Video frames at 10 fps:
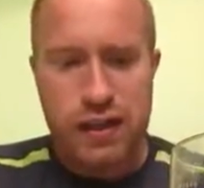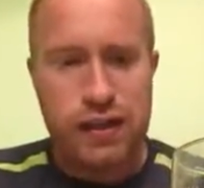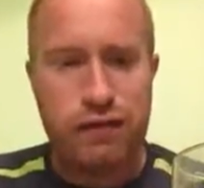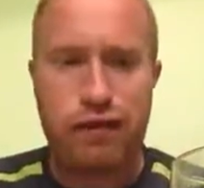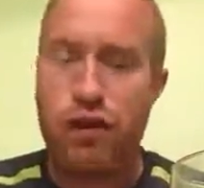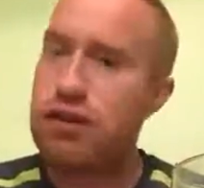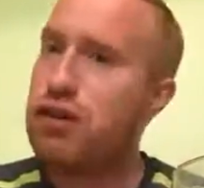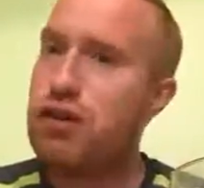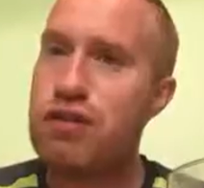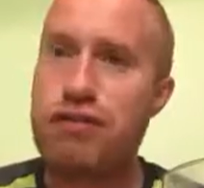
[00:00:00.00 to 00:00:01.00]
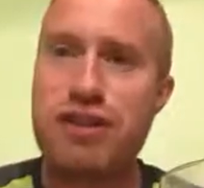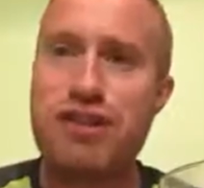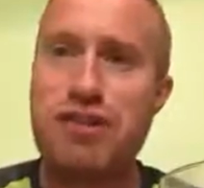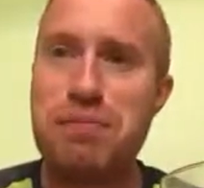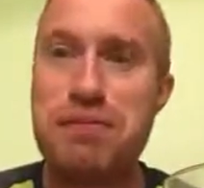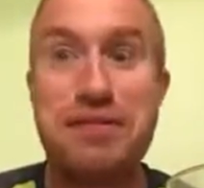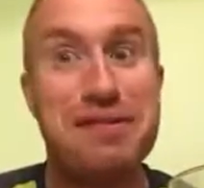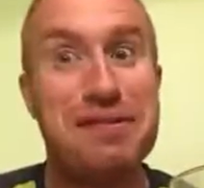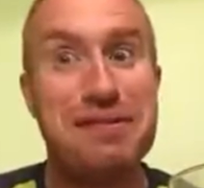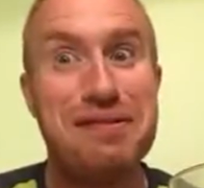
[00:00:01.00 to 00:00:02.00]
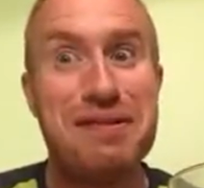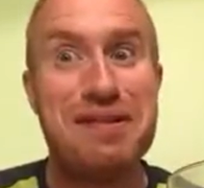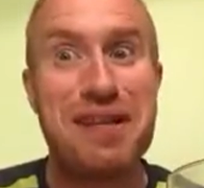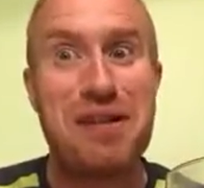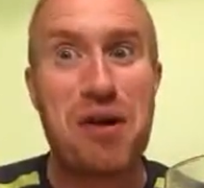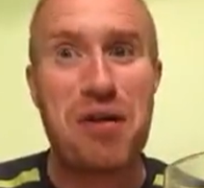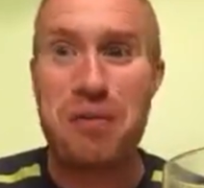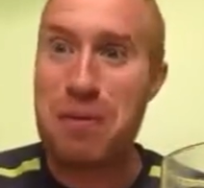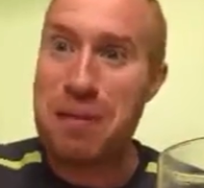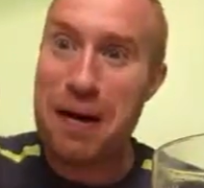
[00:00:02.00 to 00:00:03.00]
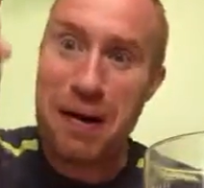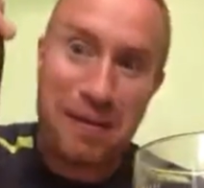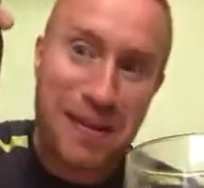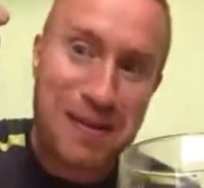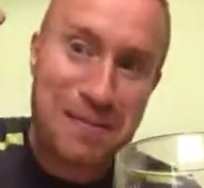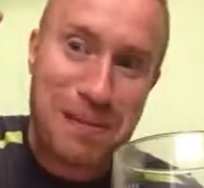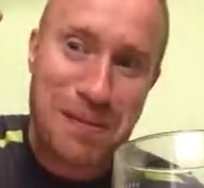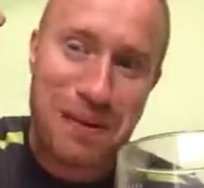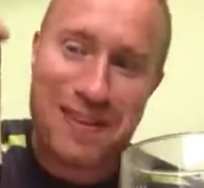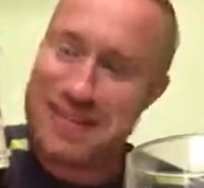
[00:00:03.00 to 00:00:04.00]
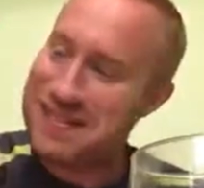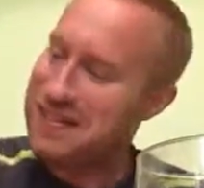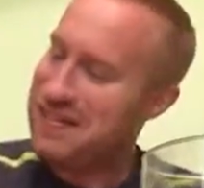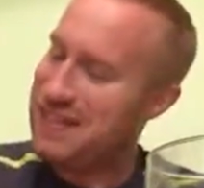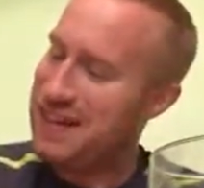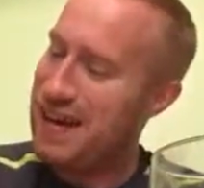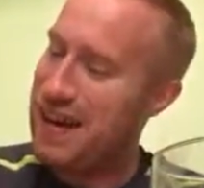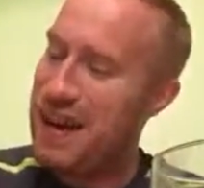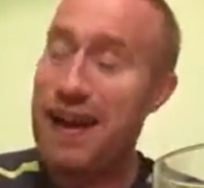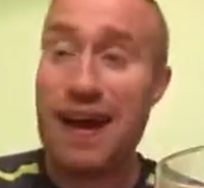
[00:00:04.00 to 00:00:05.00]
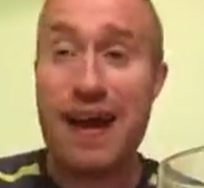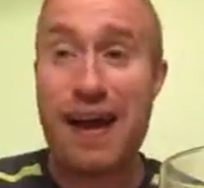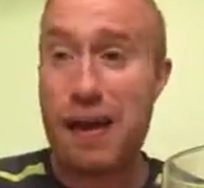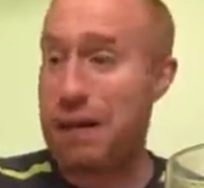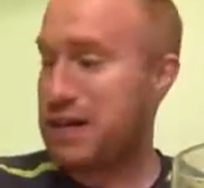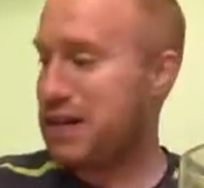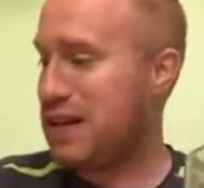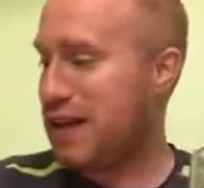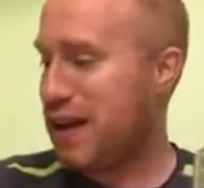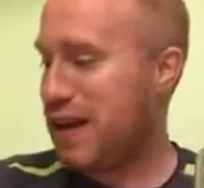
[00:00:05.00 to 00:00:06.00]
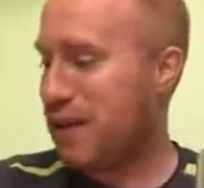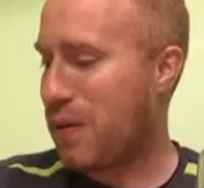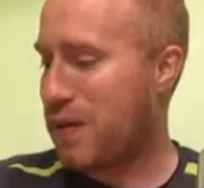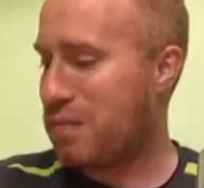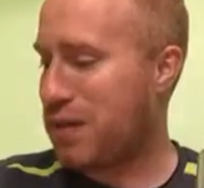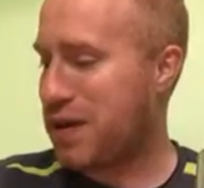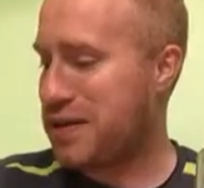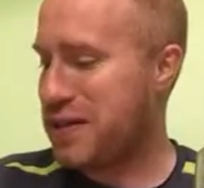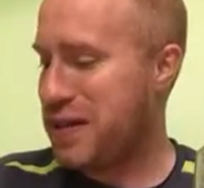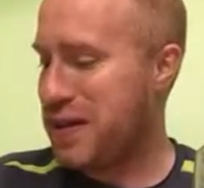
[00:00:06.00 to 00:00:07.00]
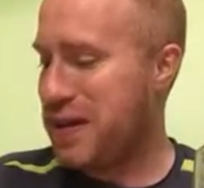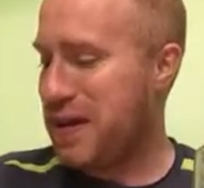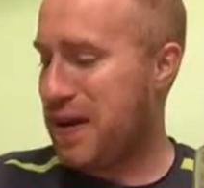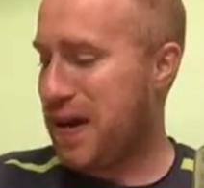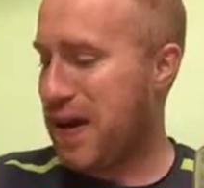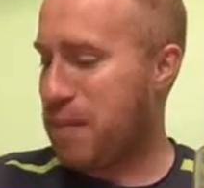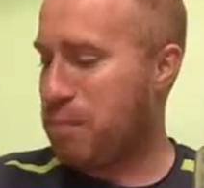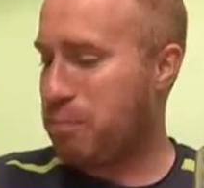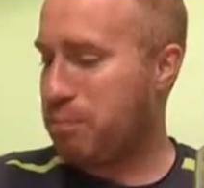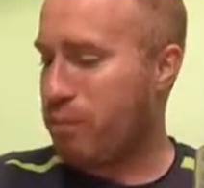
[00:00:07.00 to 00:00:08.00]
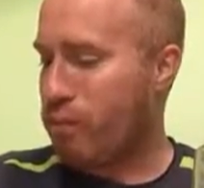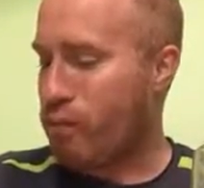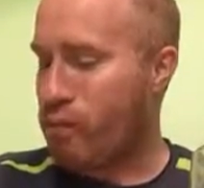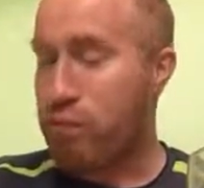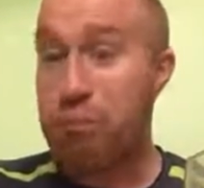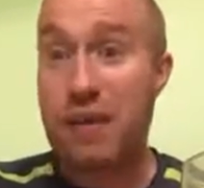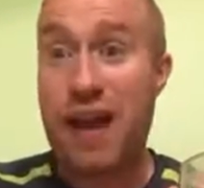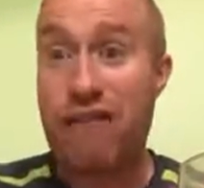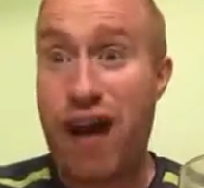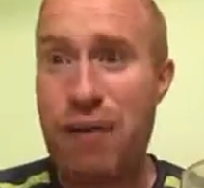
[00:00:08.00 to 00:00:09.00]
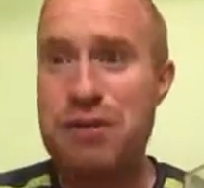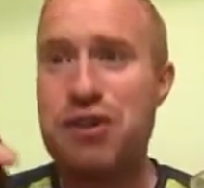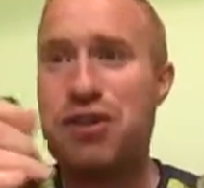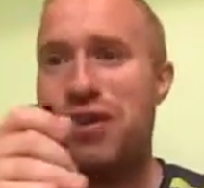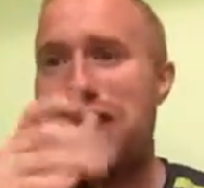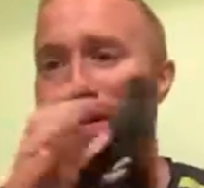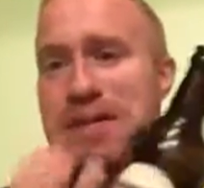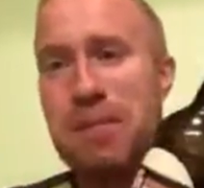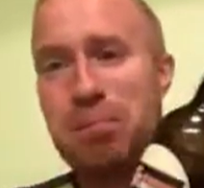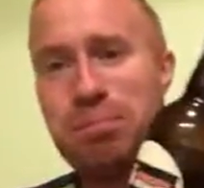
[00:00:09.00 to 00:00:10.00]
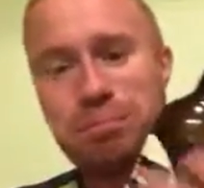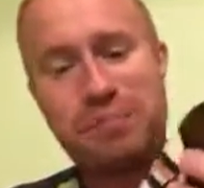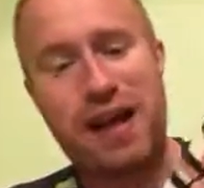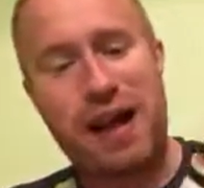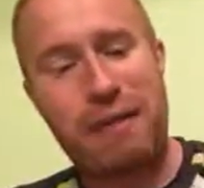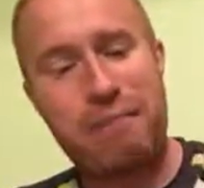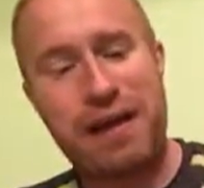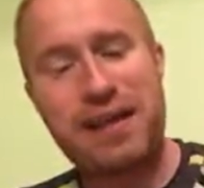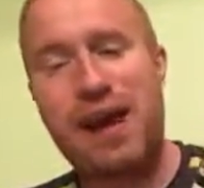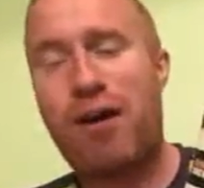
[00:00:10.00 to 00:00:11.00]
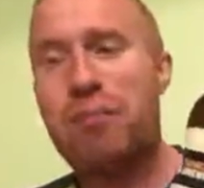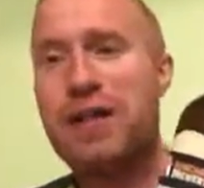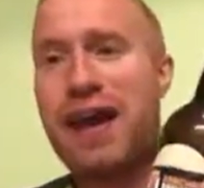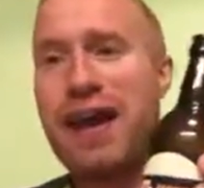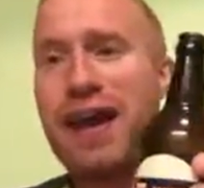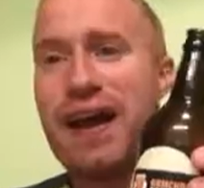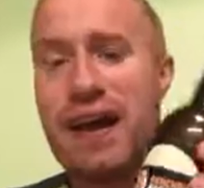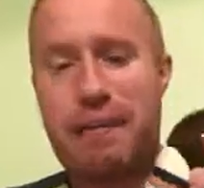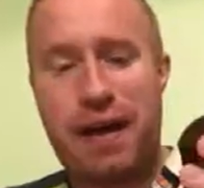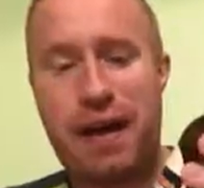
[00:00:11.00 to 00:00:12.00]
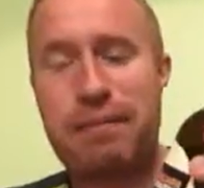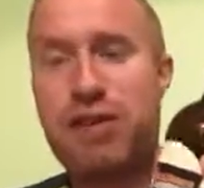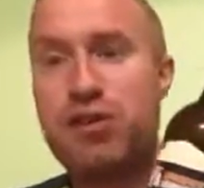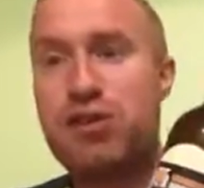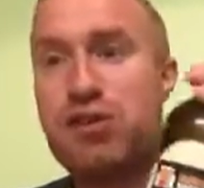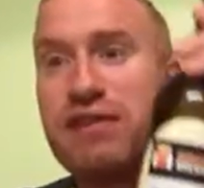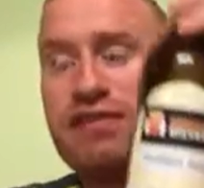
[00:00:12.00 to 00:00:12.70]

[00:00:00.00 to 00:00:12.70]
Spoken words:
You've done 2 or 3 strips, you sit down and want a beer, this is what you want. I'm actually quite impressed. If I was to do this, I might up the IBUs or